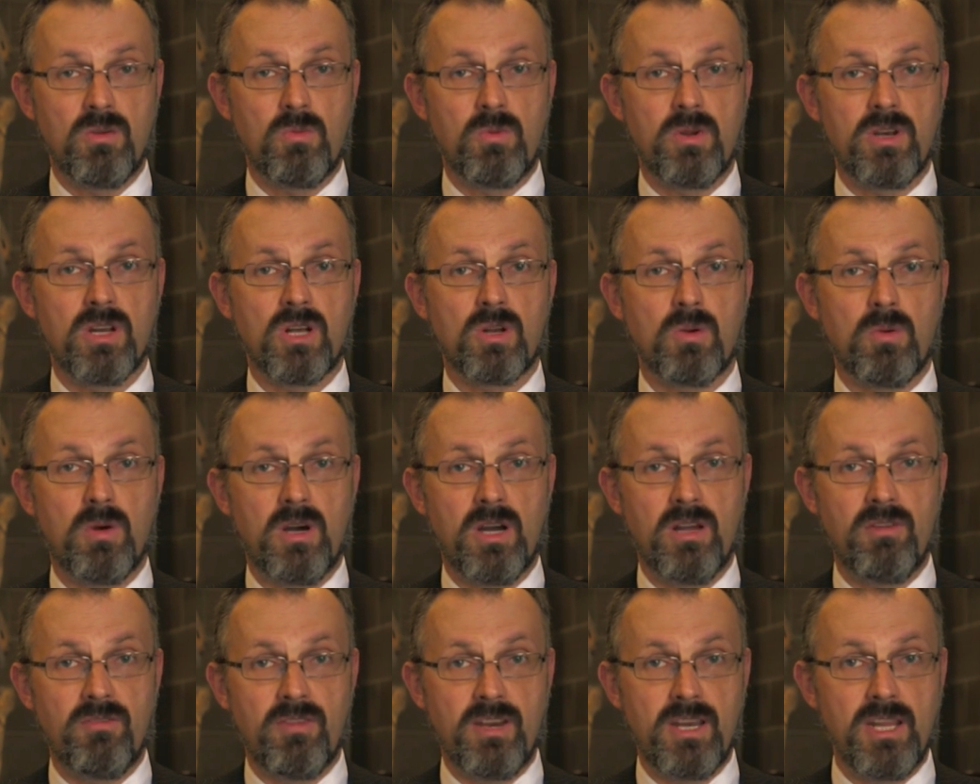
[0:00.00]
We
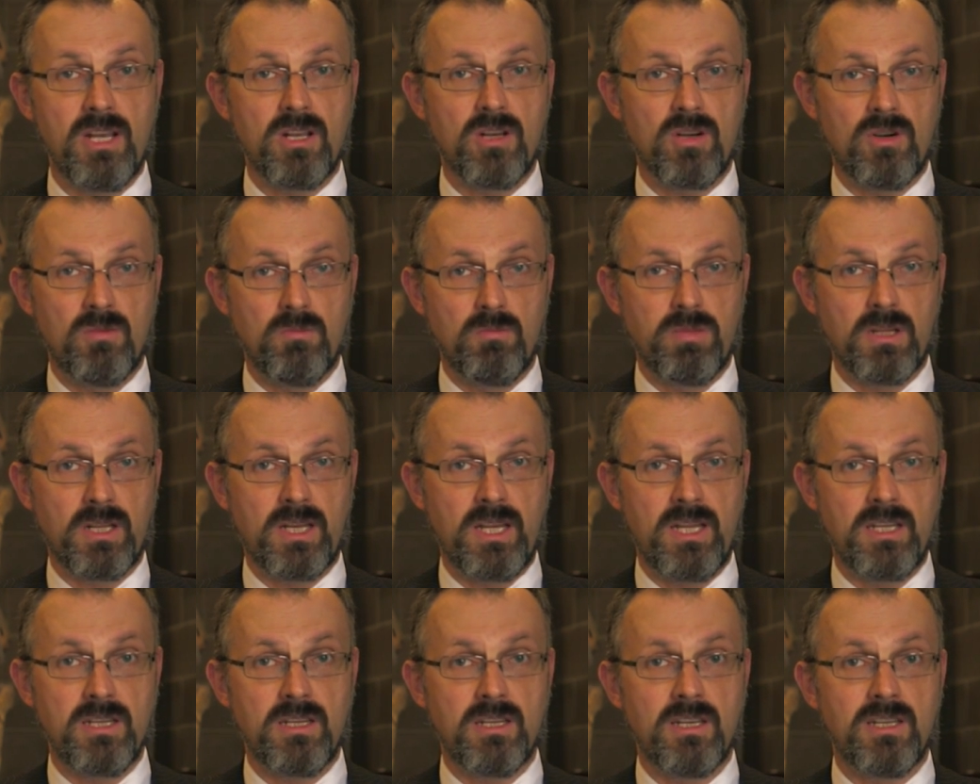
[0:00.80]
require very
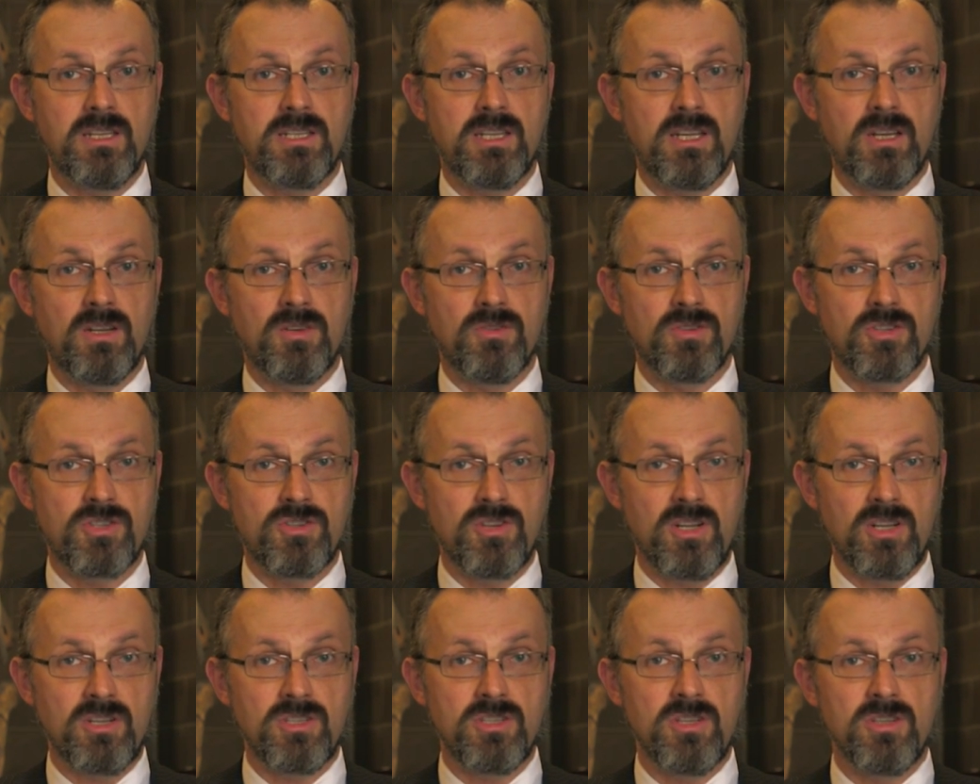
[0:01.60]
complicated internal
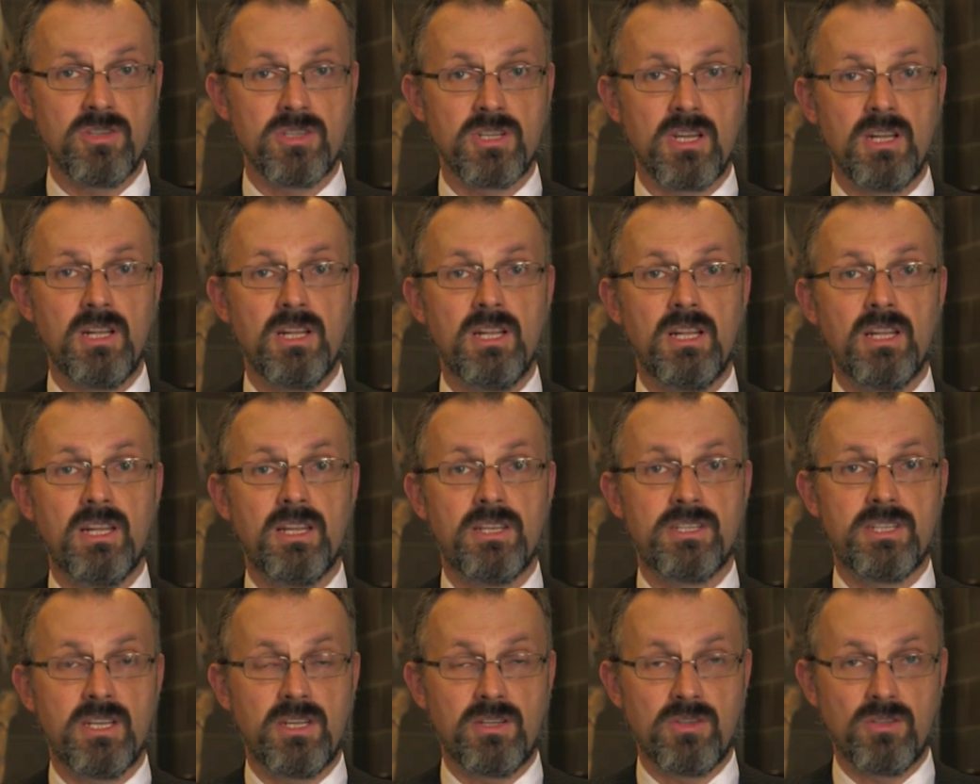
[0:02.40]
structures,
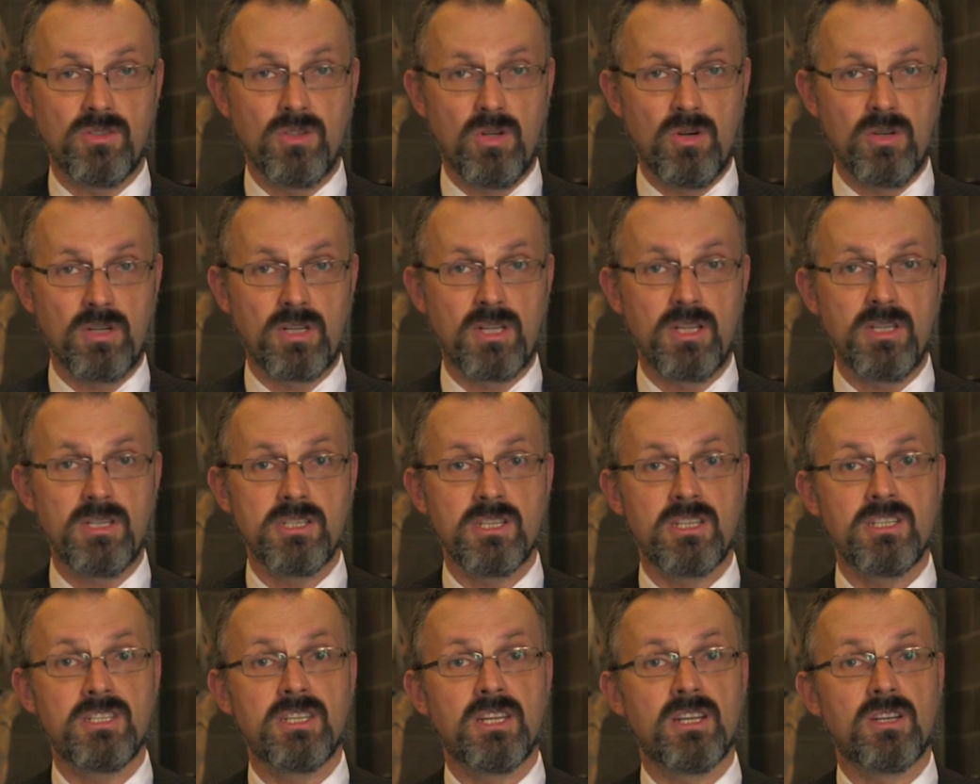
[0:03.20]
internal
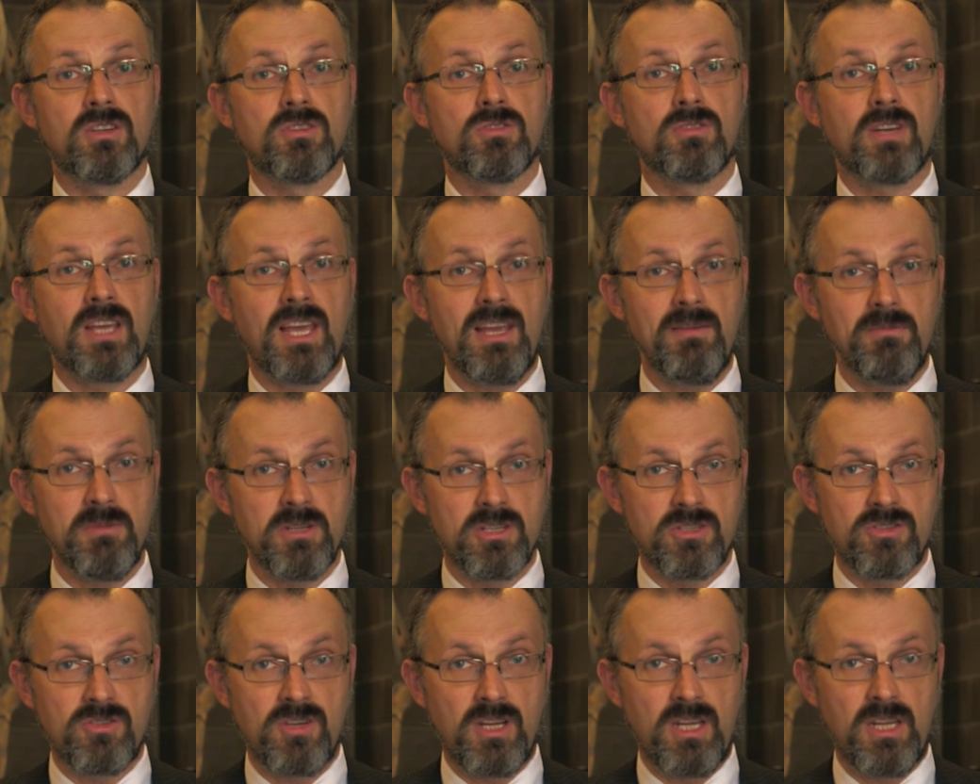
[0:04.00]
organs, internal
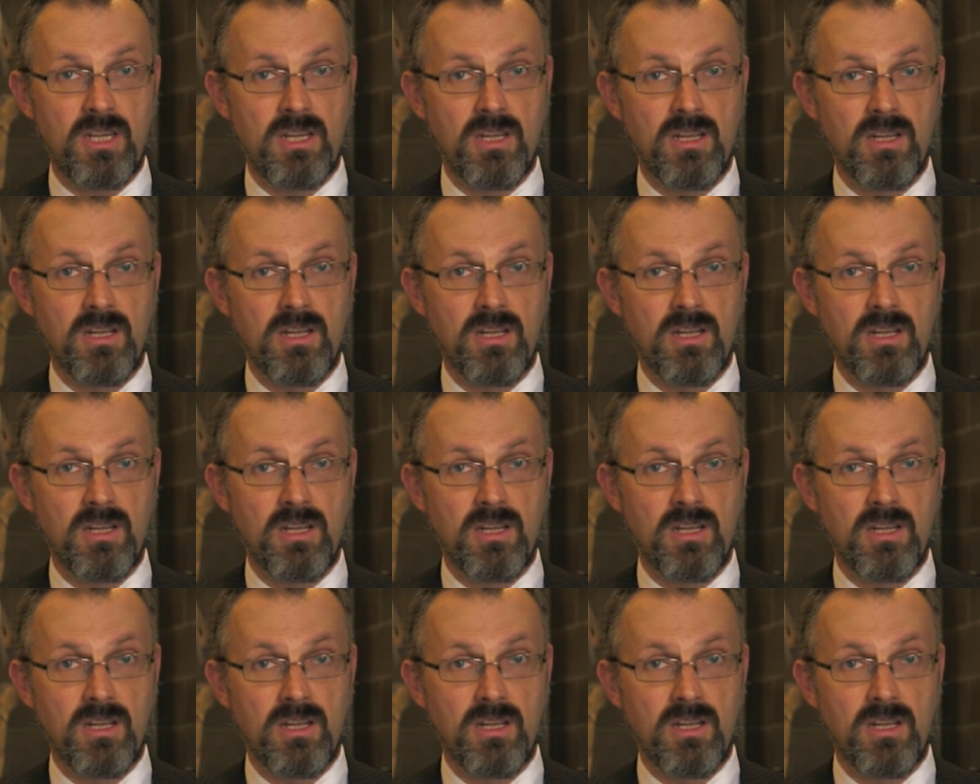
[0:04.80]
chemistry.